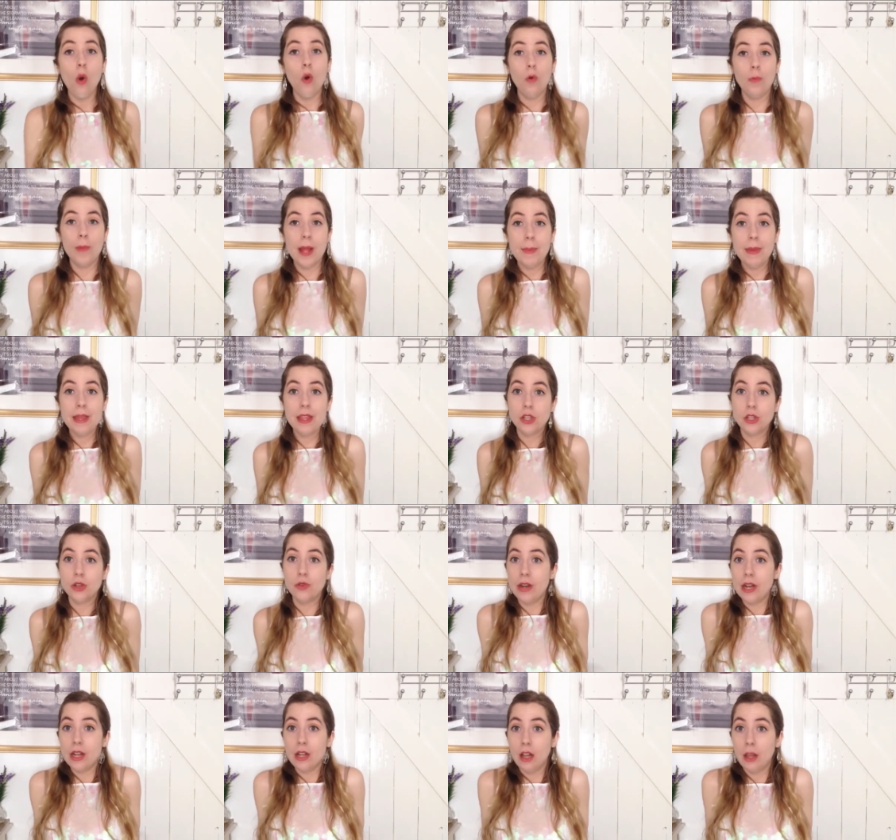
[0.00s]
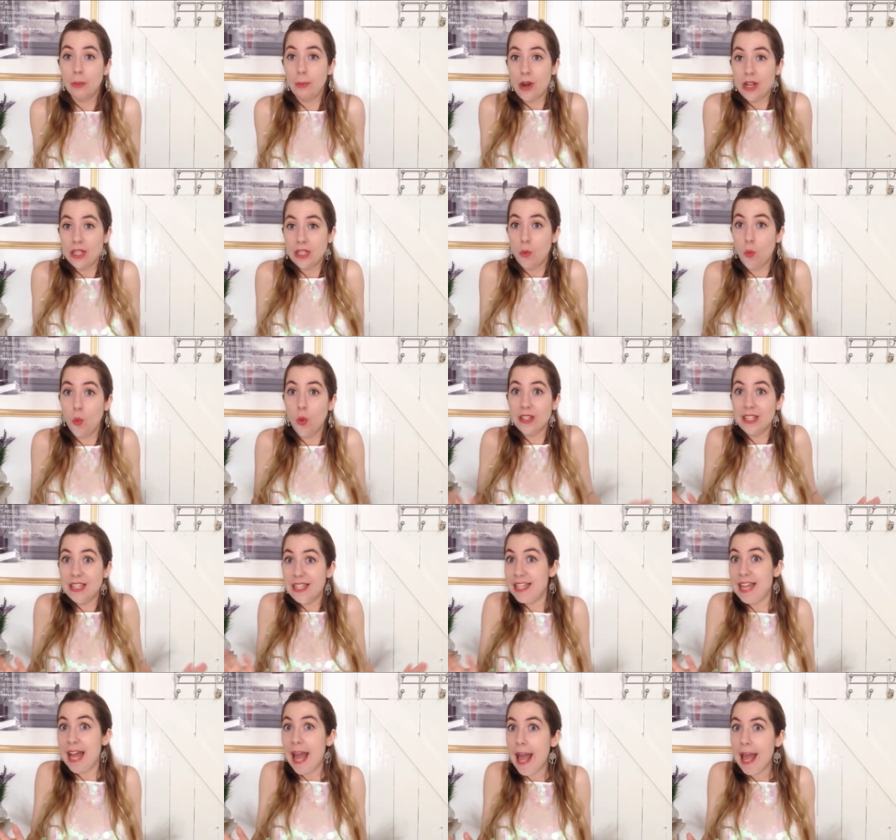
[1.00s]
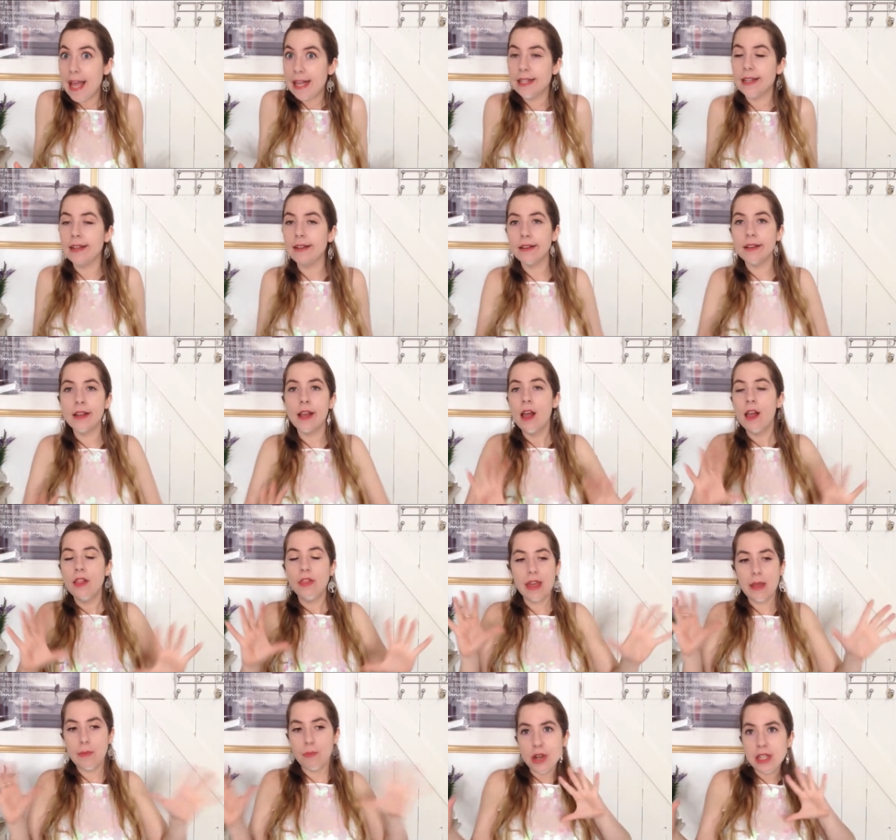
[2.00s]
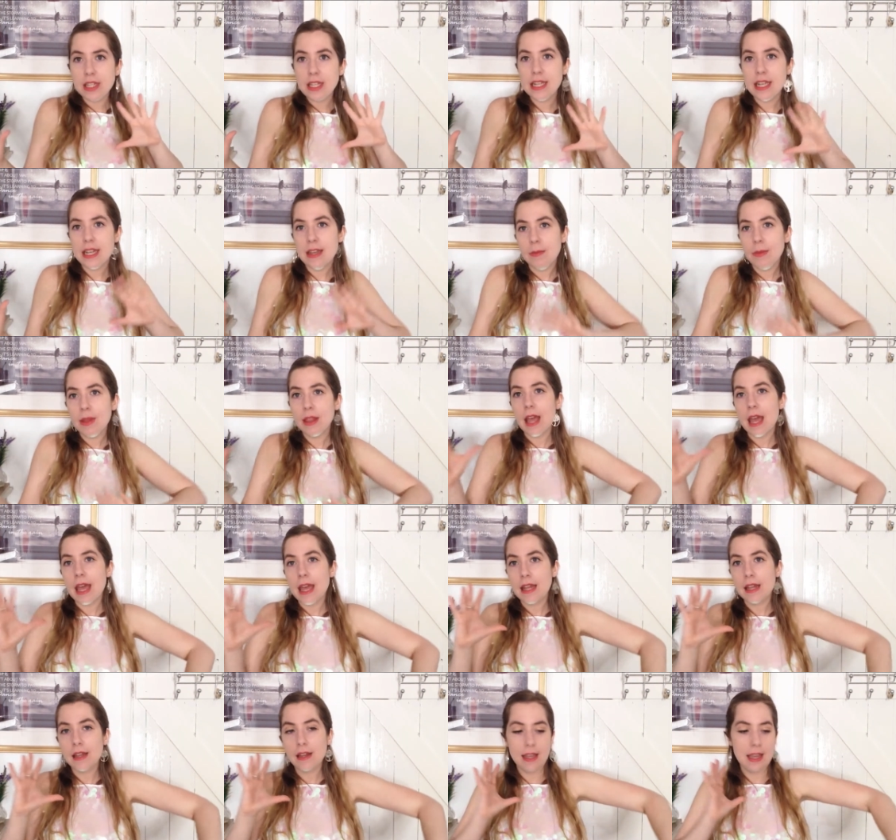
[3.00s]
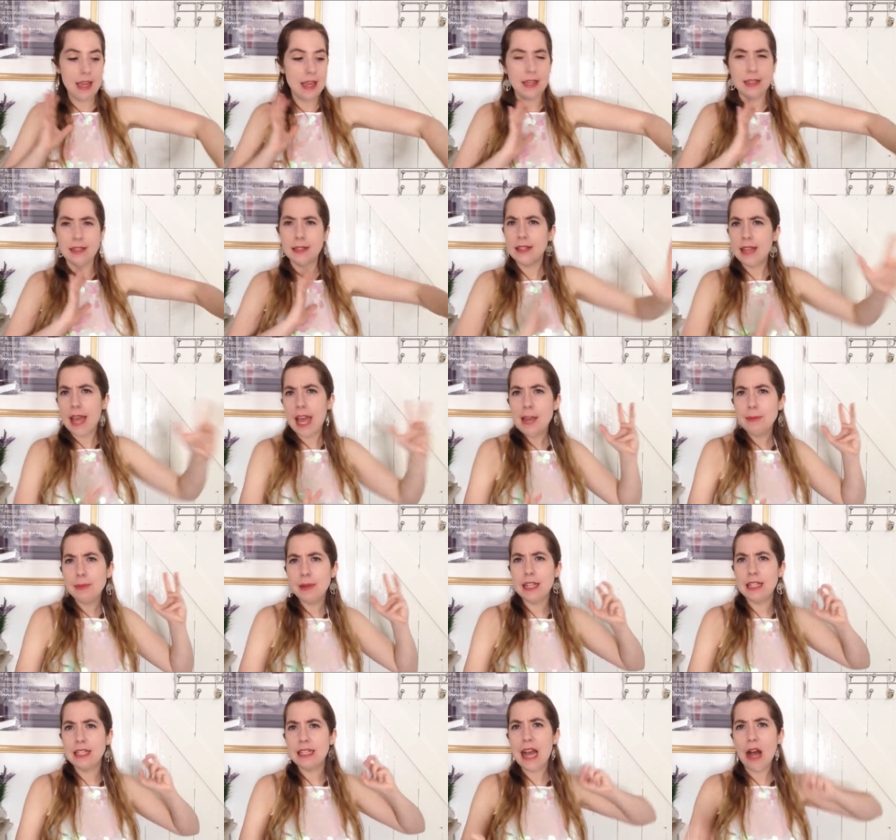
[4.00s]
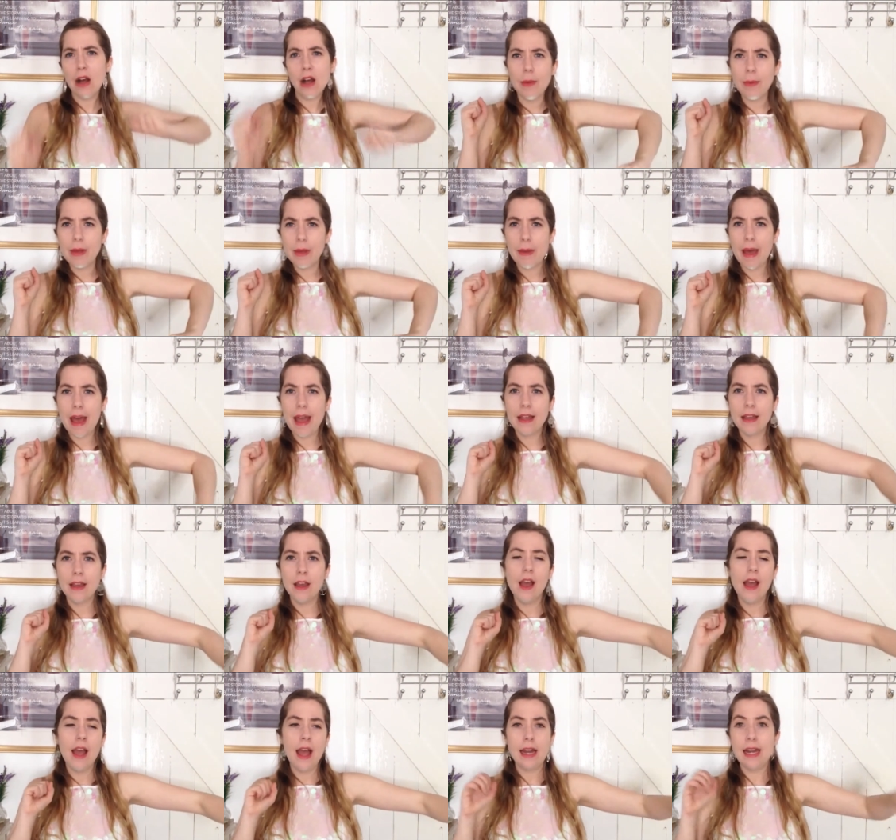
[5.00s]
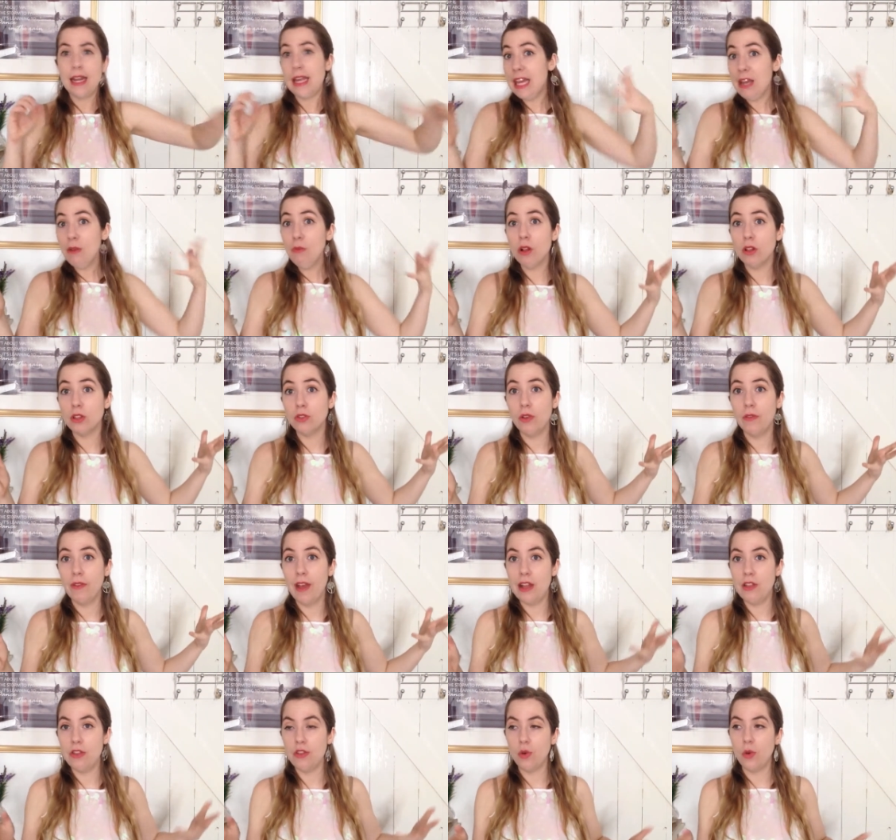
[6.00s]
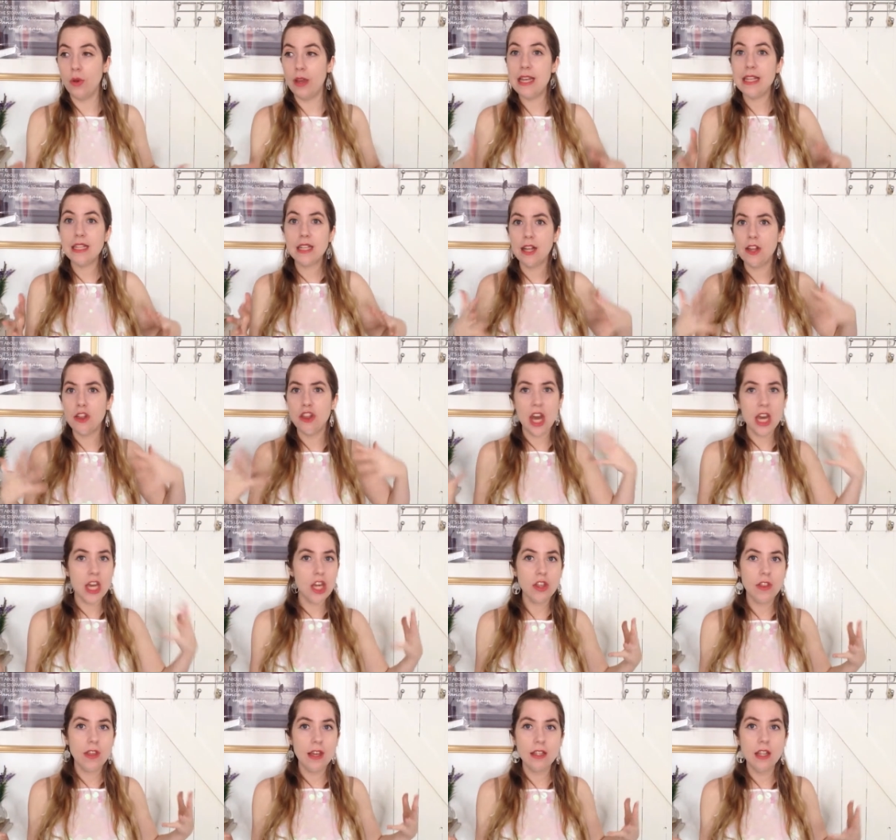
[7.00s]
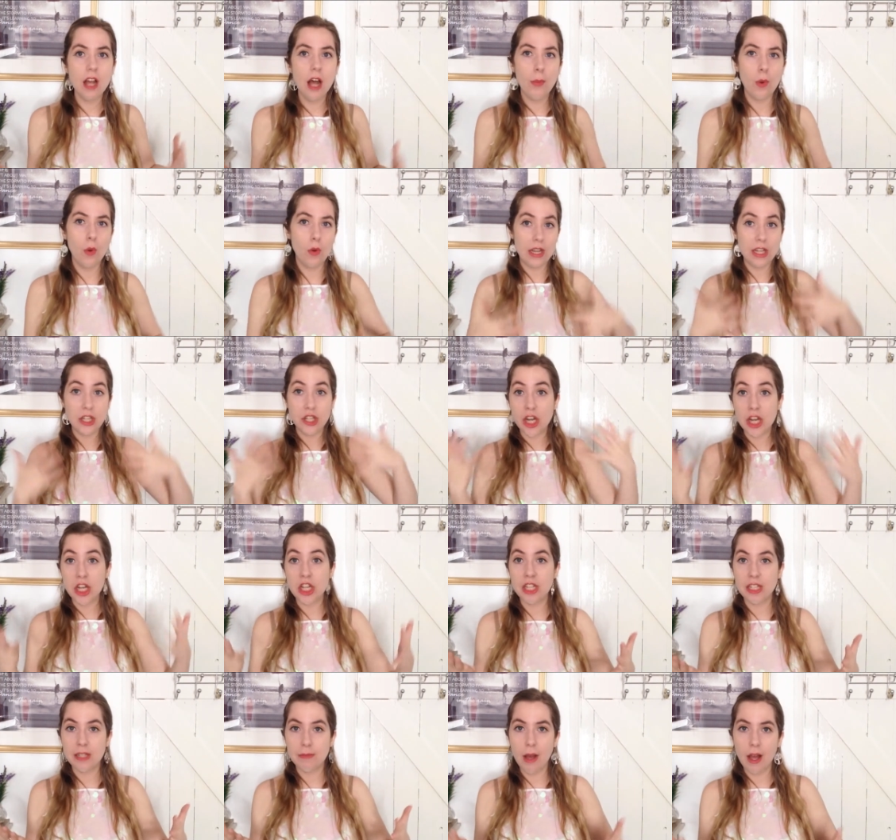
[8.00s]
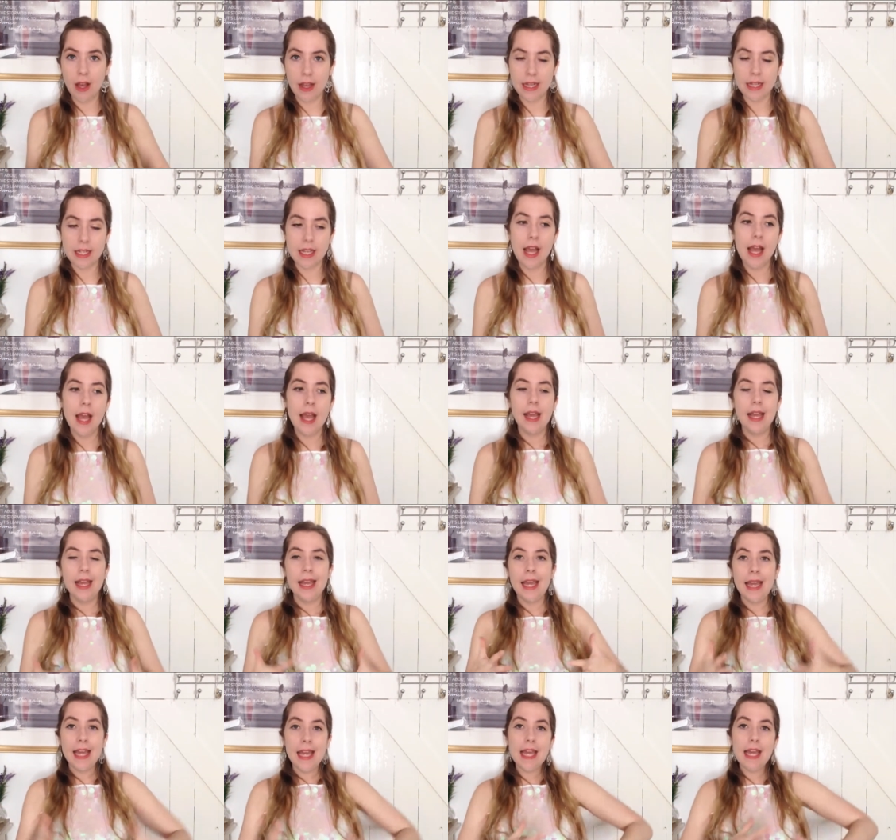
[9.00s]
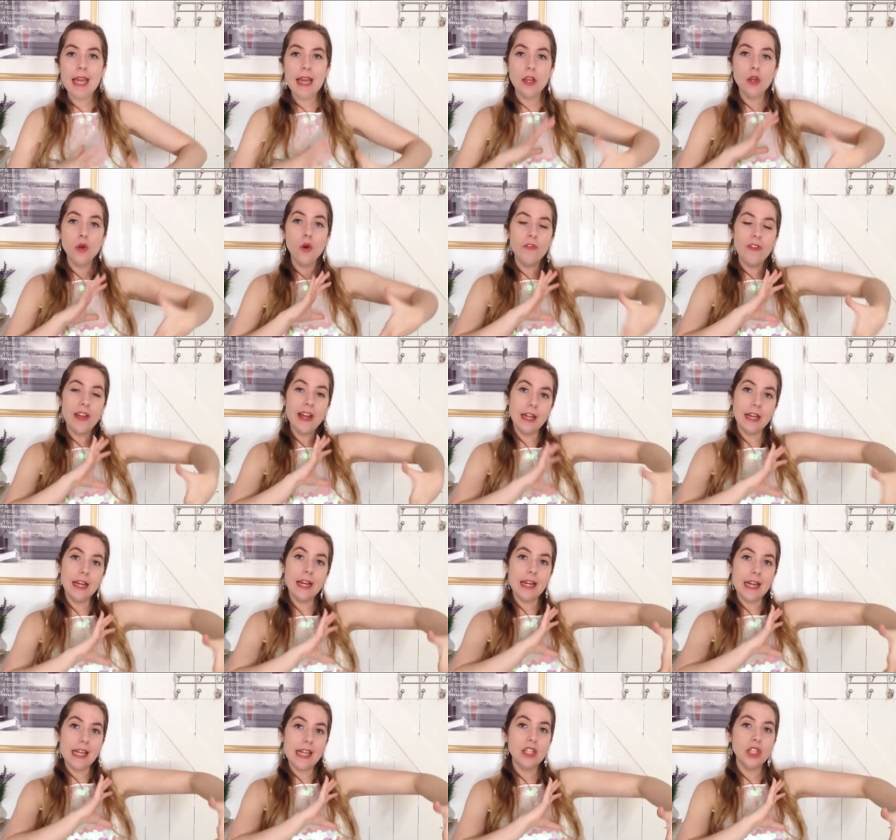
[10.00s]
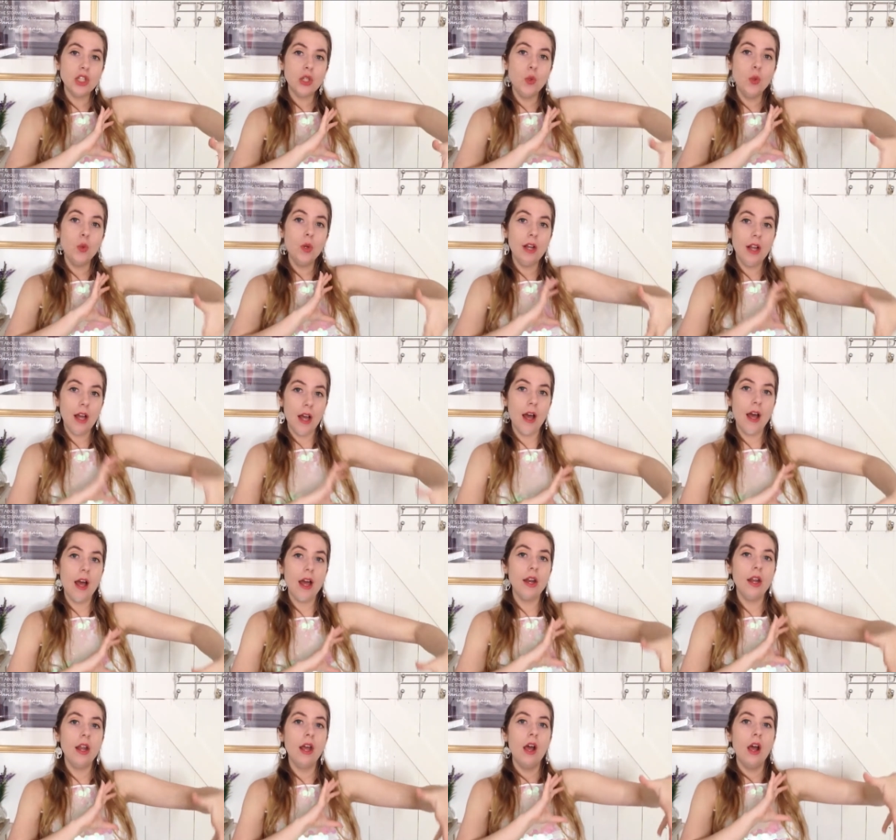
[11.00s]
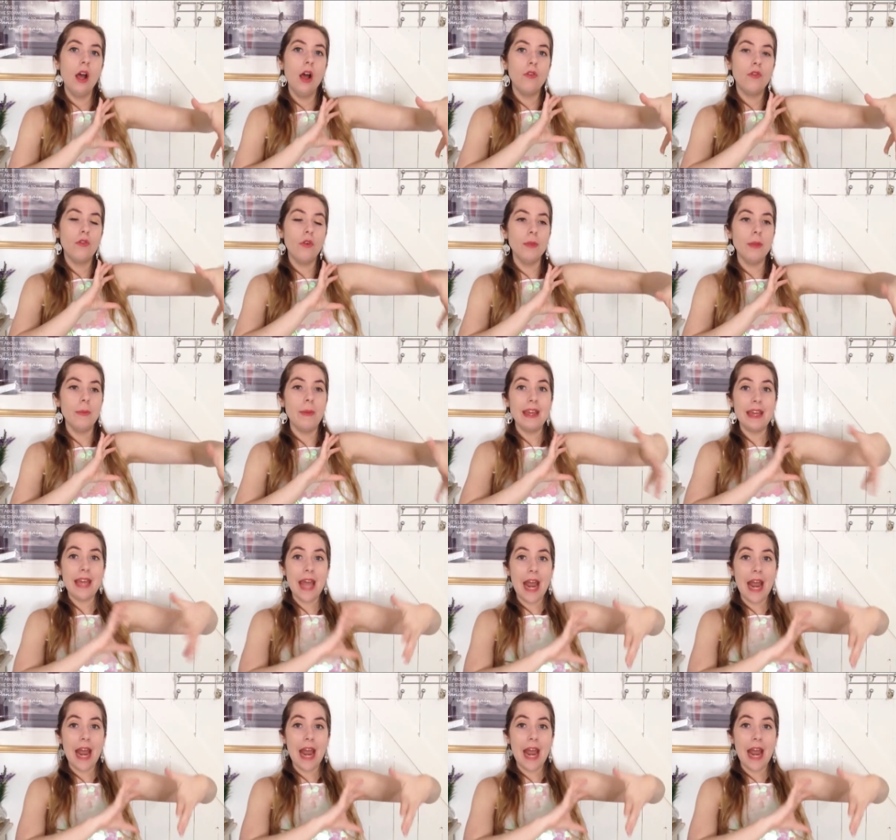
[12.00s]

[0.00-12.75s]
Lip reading: Or maybe the tyrannical oppressor wasn't dead and they imprisoned him and he escaped and he's now coming back and he wants revenge, or he's going to change things up, or he's changed his mind. Your villain needs to learn from the main